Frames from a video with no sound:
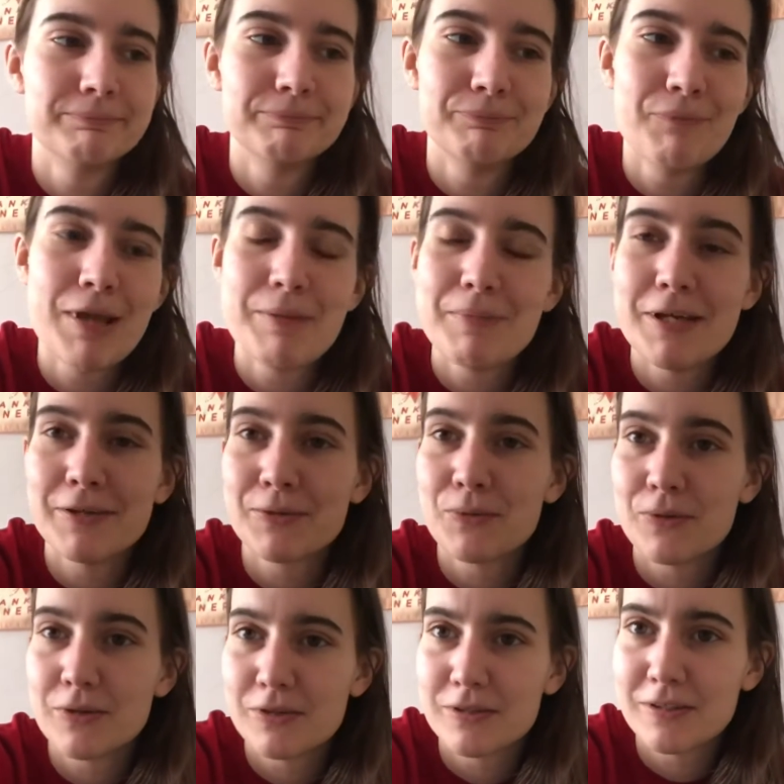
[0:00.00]
maybe a
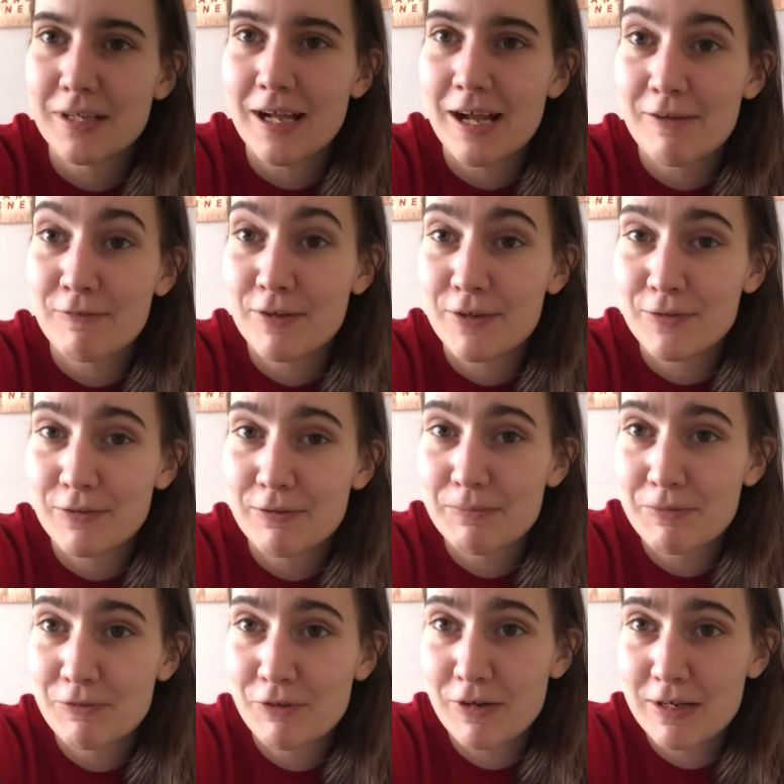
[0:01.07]
quarter to halfway through it
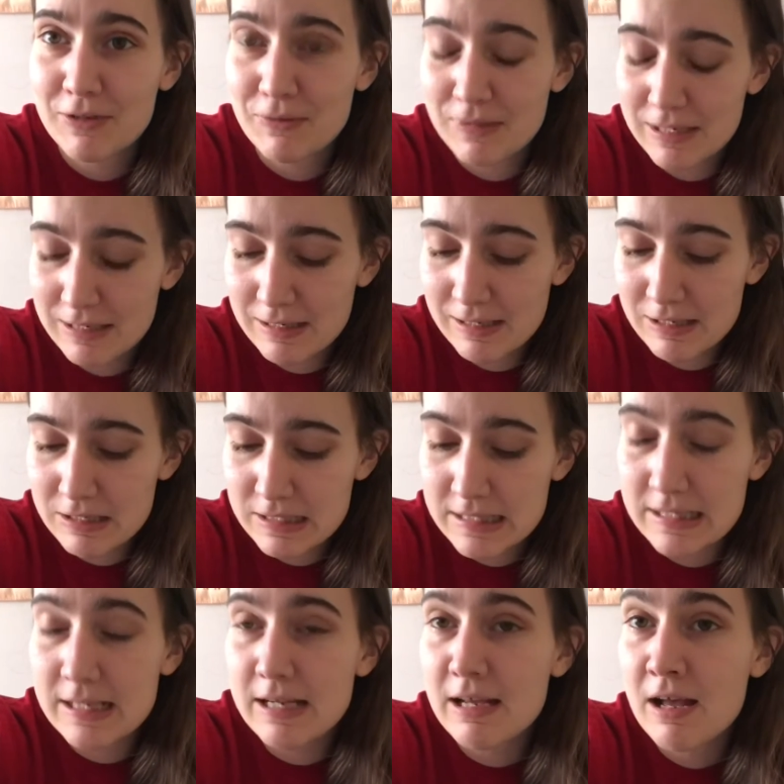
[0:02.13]
before I do anything else
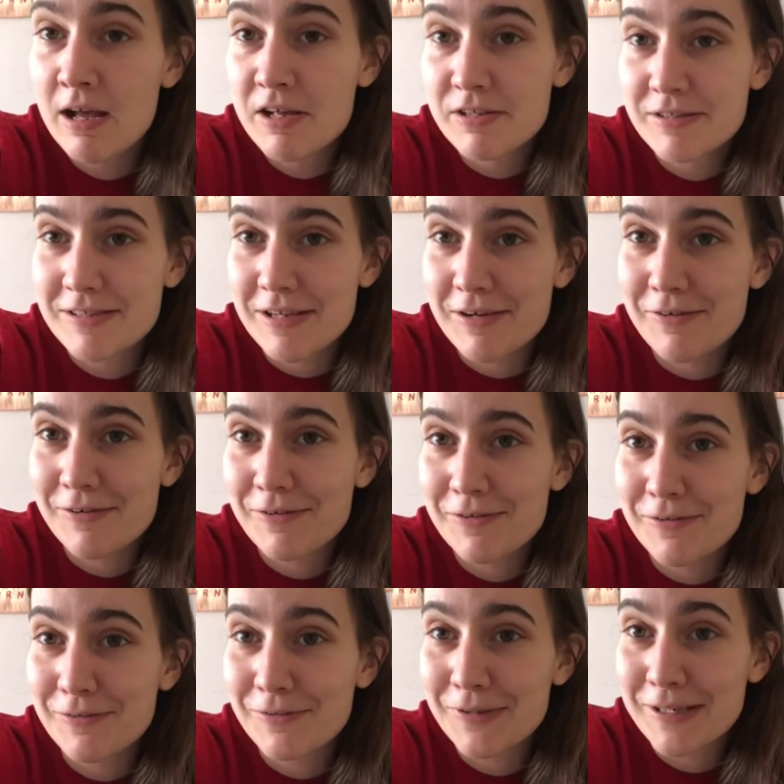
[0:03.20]
today,
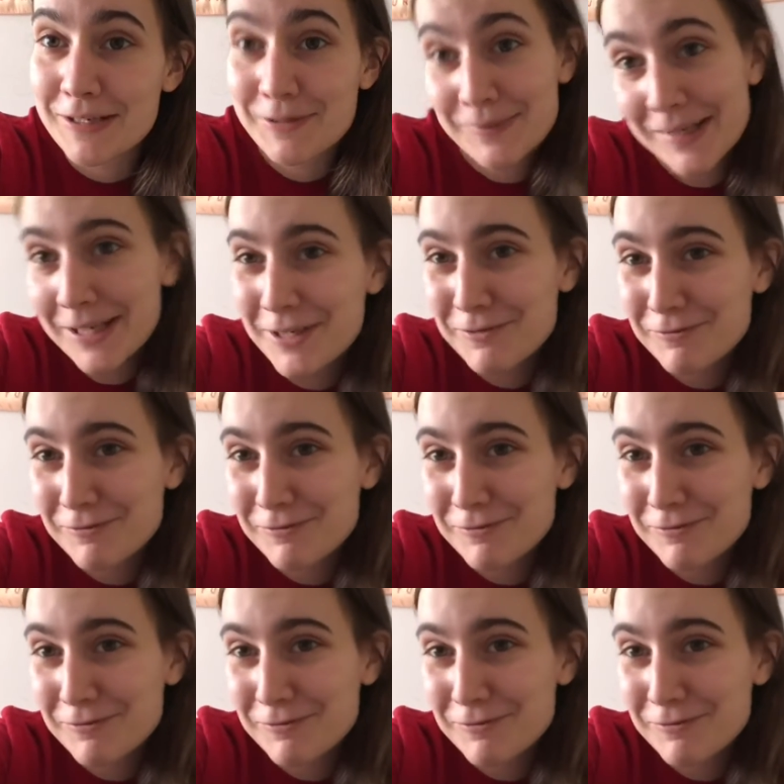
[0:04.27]
so here we go.